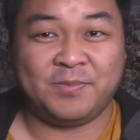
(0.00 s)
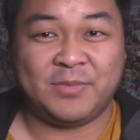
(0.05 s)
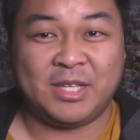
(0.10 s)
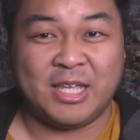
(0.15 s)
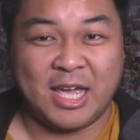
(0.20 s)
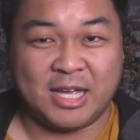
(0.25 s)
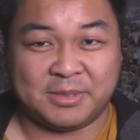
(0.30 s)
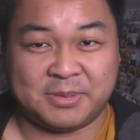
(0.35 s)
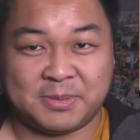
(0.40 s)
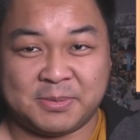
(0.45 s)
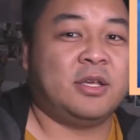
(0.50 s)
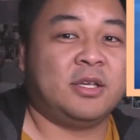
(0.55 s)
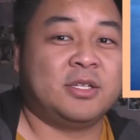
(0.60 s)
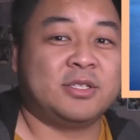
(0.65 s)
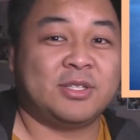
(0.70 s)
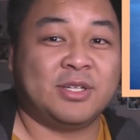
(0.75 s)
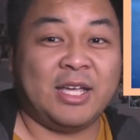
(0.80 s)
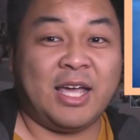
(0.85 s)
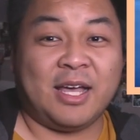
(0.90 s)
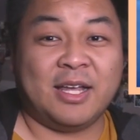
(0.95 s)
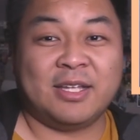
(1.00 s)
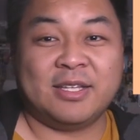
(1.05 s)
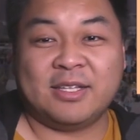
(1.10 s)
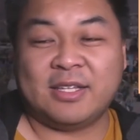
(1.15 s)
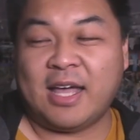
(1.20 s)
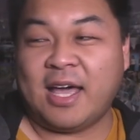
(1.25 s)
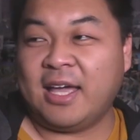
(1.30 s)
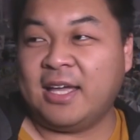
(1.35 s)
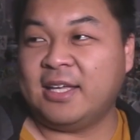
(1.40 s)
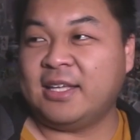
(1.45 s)
Yes. So yeah,
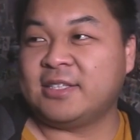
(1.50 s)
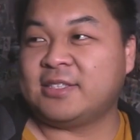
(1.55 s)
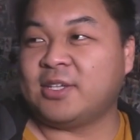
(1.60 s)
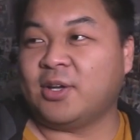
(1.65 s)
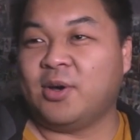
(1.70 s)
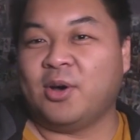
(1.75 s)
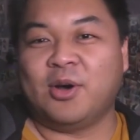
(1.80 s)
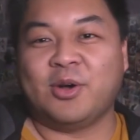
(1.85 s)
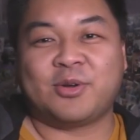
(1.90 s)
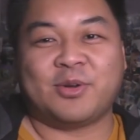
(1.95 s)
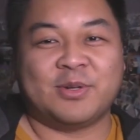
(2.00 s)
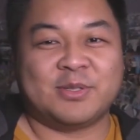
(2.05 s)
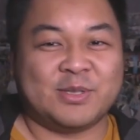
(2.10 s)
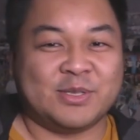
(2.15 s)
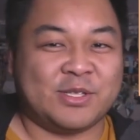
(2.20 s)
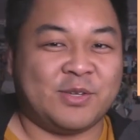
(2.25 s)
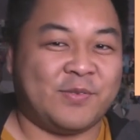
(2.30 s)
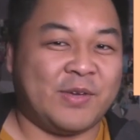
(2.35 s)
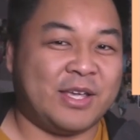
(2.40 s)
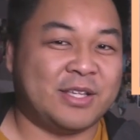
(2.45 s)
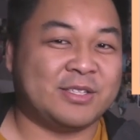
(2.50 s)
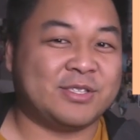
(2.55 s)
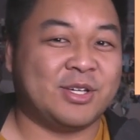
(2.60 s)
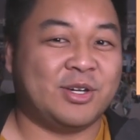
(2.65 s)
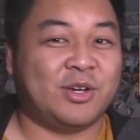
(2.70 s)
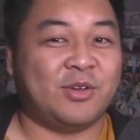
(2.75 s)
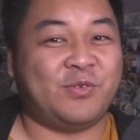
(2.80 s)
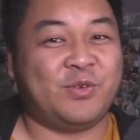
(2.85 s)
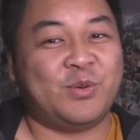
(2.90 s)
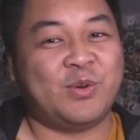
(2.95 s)
that is the whole Christmas event.
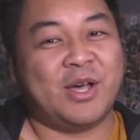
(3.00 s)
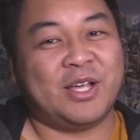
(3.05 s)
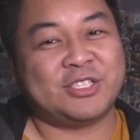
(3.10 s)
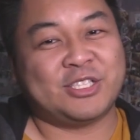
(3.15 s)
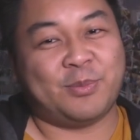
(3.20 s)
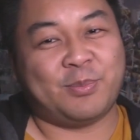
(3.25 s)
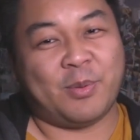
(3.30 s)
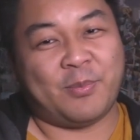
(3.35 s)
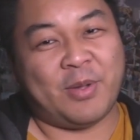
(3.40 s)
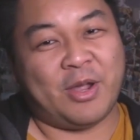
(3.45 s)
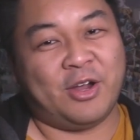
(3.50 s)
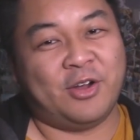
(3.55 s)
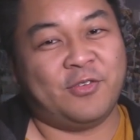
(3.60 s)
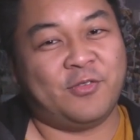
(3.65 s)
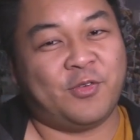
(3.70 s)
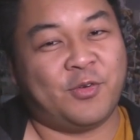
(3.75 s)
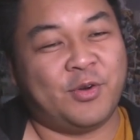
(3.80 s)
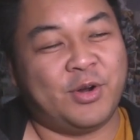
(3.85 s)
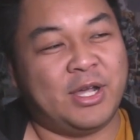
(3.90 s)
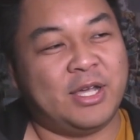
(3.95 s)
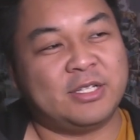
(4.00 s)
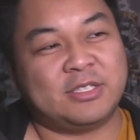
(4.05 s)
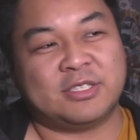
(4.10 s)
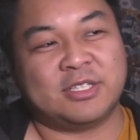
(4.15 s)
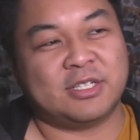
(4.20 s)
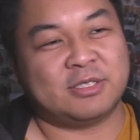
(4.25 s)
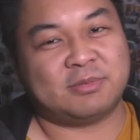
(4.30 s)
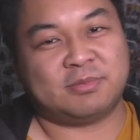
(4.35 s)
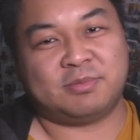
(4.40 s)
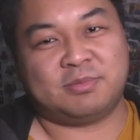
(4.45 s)
So if you want to start preparing for it,
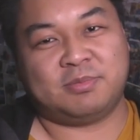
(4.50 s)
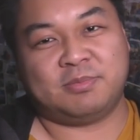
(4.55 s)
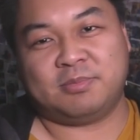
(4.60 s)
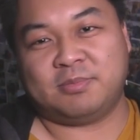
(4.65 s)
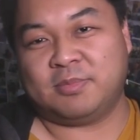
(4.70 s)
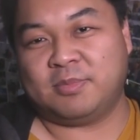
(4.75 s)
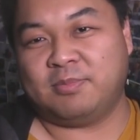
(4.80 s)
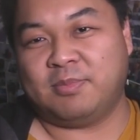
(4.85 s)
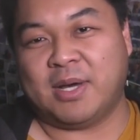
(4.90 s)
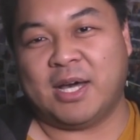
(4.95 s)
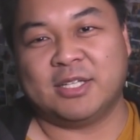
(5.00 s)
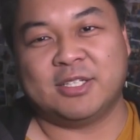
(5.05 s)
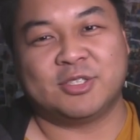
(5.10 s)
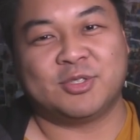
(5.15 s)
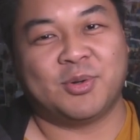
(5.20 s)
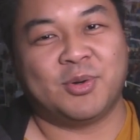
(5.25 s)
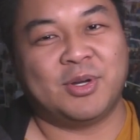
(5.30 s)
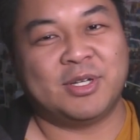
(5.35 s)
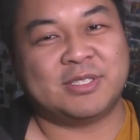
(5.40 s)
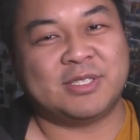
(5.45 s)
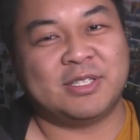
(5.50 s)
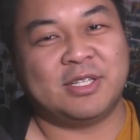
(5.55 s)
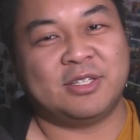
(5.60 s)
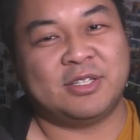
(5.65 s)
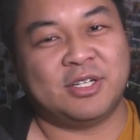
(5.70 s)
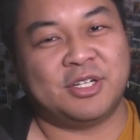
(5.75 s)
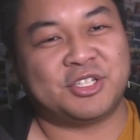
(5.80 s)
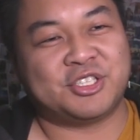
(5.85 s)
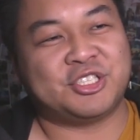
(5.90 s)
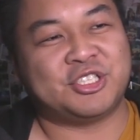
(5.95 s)
just buy the toys in the
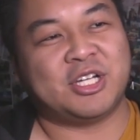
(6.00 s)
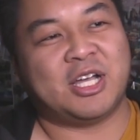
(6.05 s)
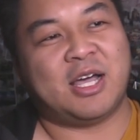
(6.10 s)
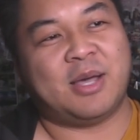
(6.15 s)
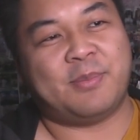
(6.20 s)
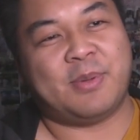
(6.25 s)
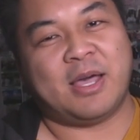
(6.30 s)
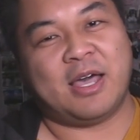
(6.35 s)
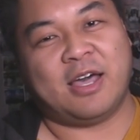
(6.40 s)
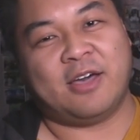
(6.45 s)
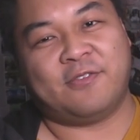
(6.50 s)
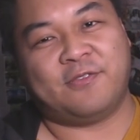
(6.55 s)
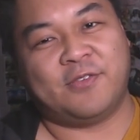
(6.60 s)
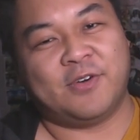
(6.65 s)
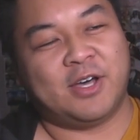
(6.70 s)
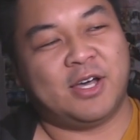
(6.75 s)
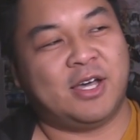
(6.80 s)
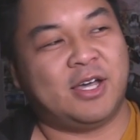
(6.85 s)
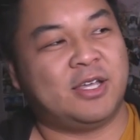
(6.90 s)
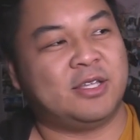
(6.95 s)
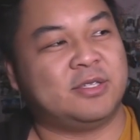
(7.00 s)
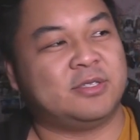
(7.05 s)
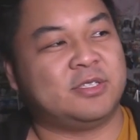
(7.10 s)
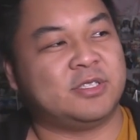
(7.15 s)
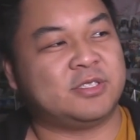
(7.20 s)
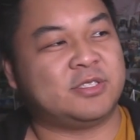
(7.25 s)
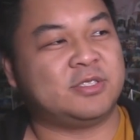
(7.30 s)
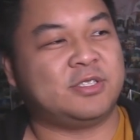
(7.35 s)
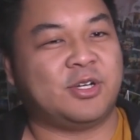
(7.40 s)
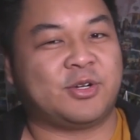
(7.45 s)
Nook shop, have fun,
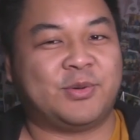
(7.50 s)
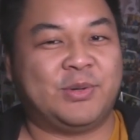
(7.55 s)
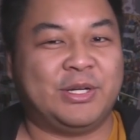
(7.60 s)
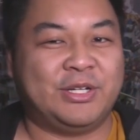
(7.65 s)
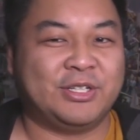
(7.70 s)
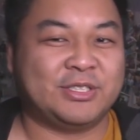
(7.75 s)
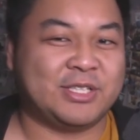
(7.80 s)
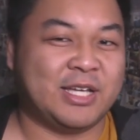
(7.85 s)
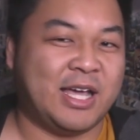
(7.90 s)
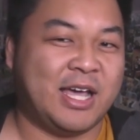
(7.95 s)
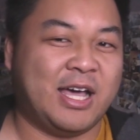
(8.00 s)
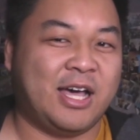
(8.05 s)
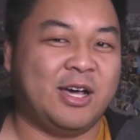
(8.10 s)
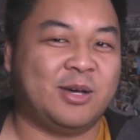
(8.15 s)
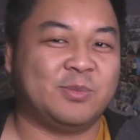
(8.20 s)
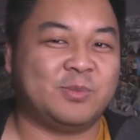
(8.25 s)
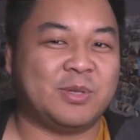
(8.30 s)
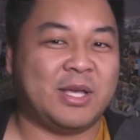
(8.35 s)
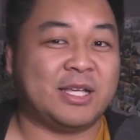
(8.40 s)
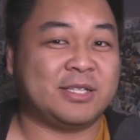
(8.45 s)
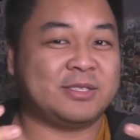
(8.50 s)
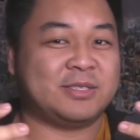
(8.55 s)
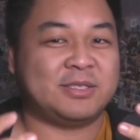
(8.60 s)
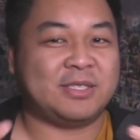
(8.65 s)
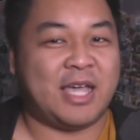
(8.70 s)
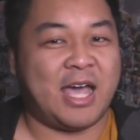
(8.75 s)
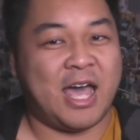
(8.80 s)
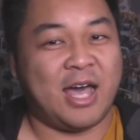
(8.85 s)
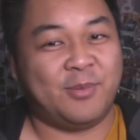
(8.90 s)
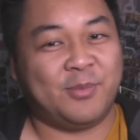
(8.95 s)
just decorate your town.
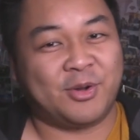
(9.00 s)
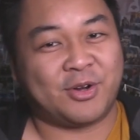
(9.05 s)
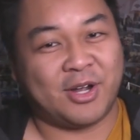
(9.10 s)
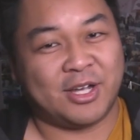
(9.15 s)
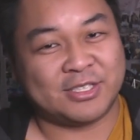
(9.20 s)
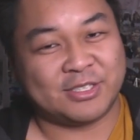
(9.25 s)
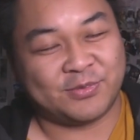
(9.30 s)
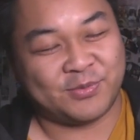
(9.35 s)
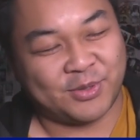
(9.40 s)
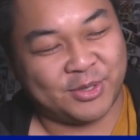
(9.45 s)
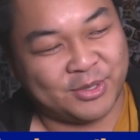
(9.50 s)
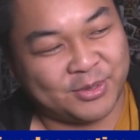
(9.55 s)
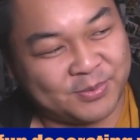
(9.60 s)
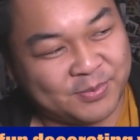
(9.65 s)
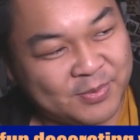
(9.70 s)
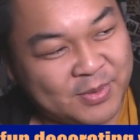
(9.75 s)
That's Animal Crossing for you.